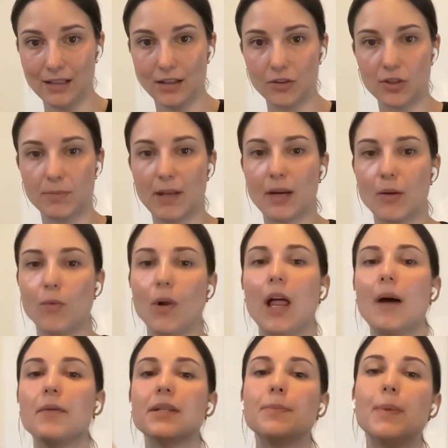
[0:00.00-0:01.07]
They'll just be like, well,
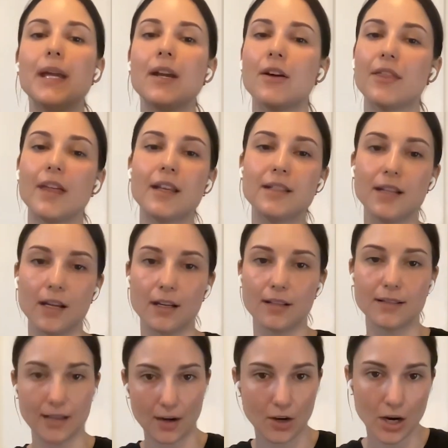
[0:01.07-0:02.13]
I was being authentic,
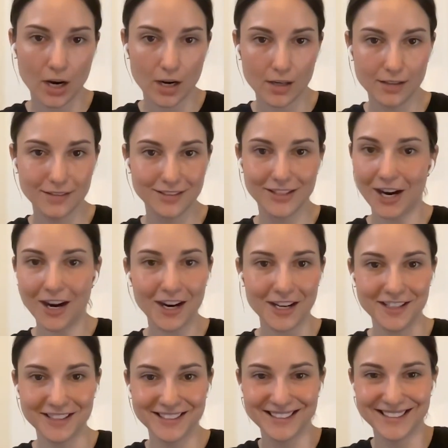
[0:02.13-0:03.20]
Sarah. God,